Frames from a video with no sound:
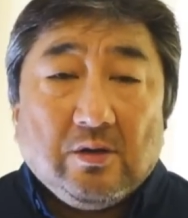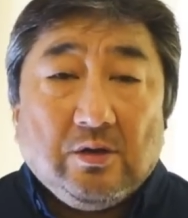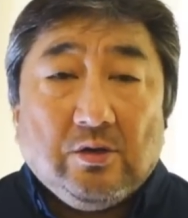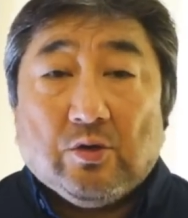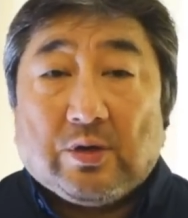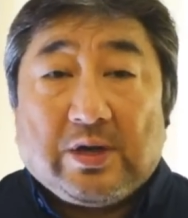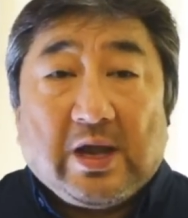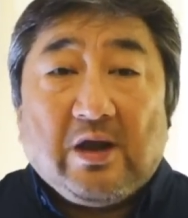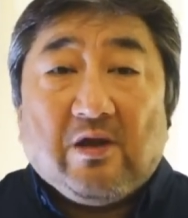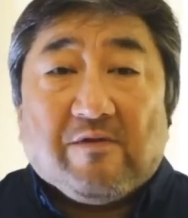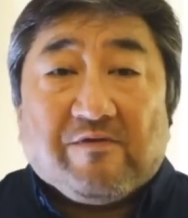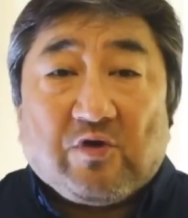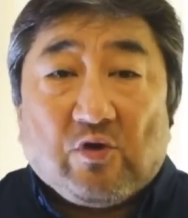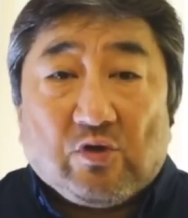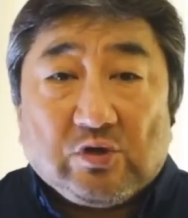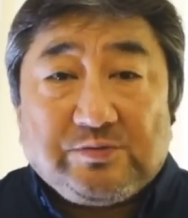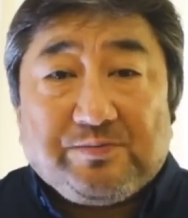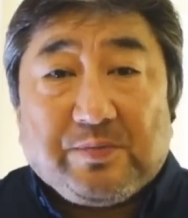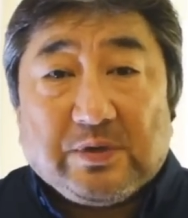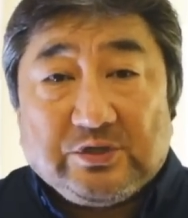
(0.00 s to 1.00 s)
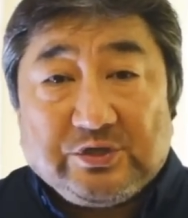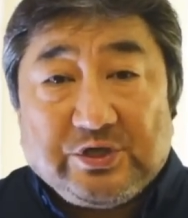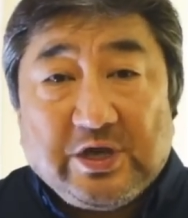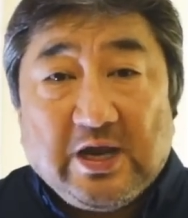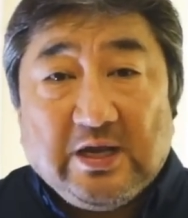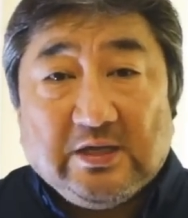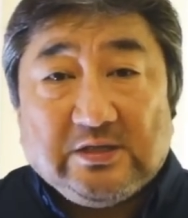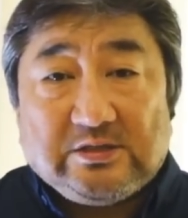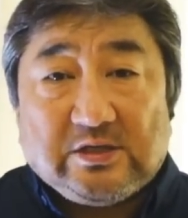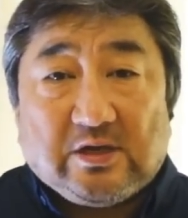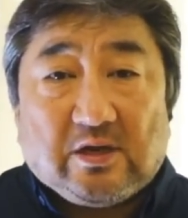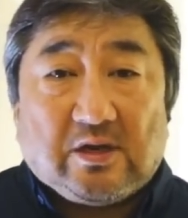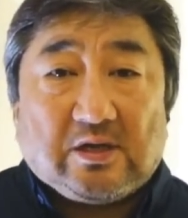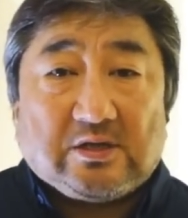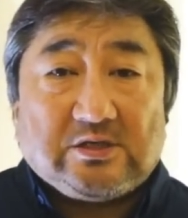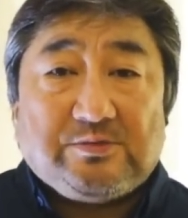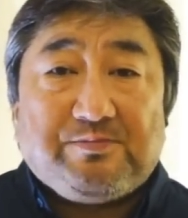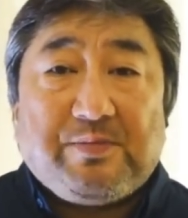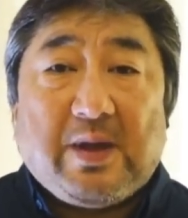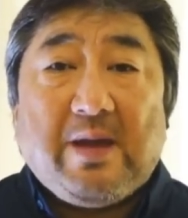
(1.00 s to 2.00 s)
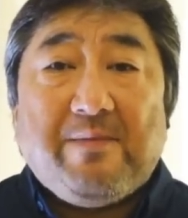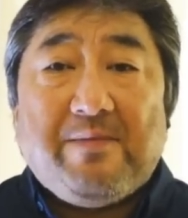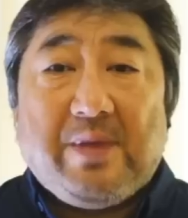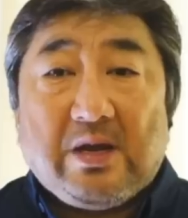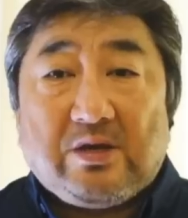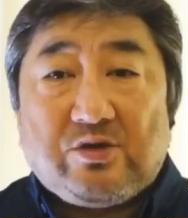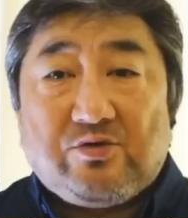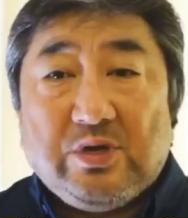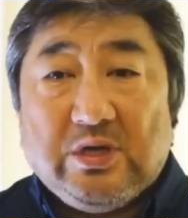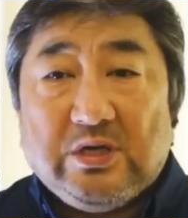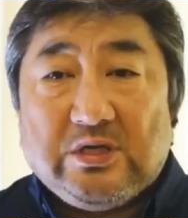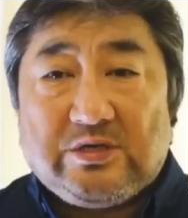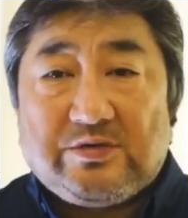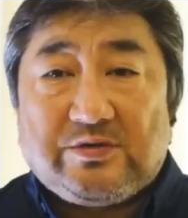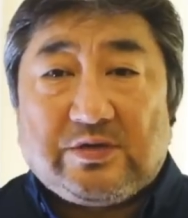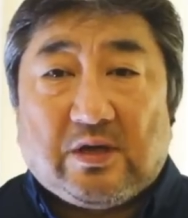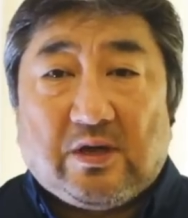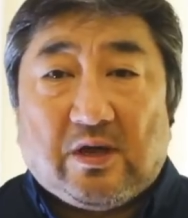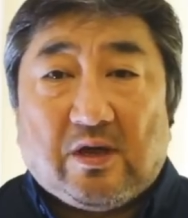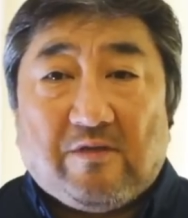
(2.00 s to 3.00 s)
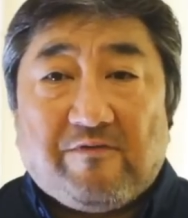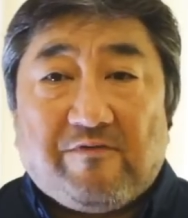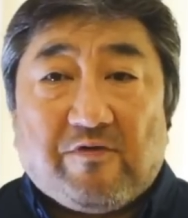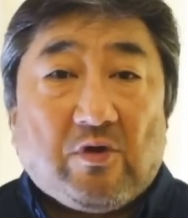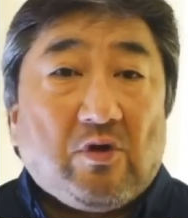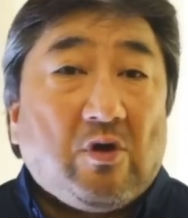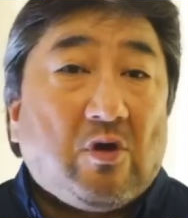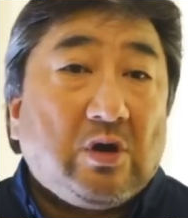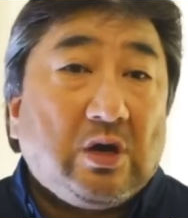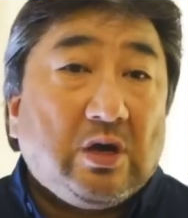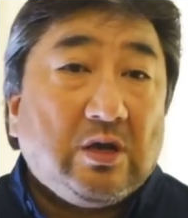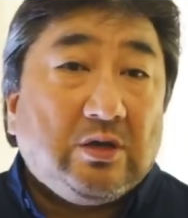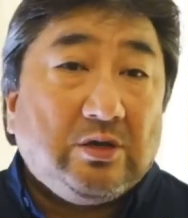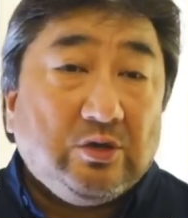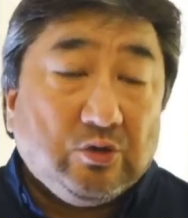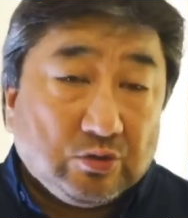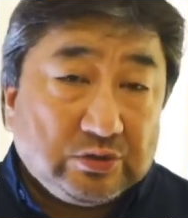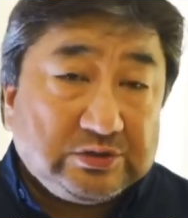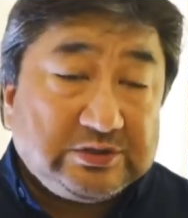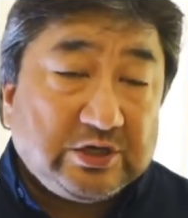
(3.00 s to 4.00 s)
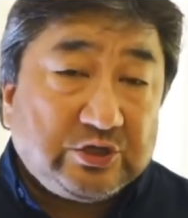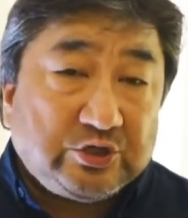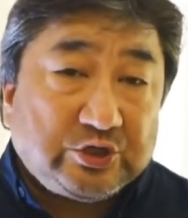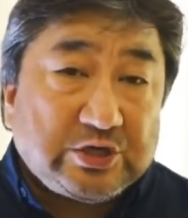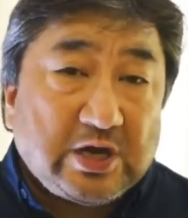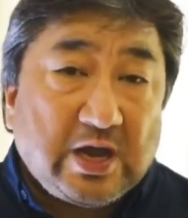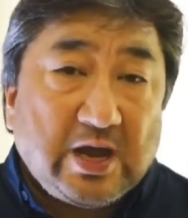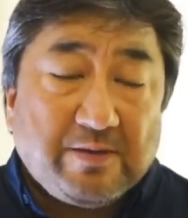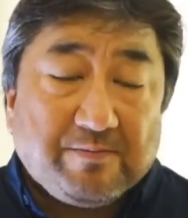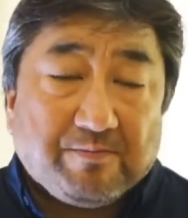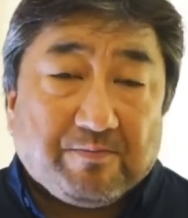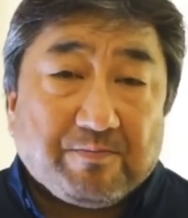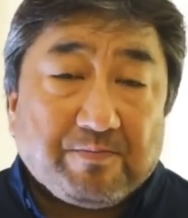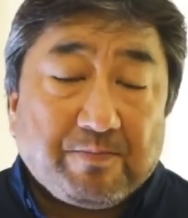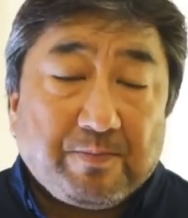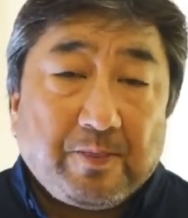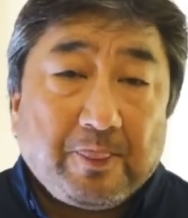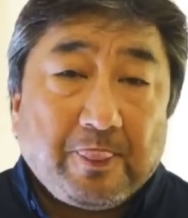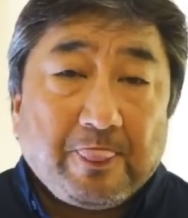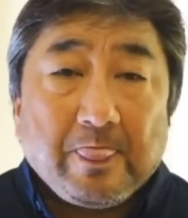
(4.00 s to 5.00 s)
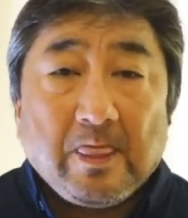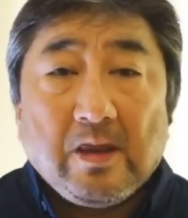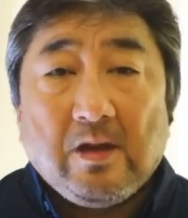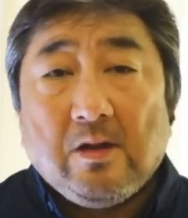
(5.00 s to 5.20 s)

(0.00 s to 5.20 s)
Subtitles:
You can of course purchase spare batteries for longer usage time.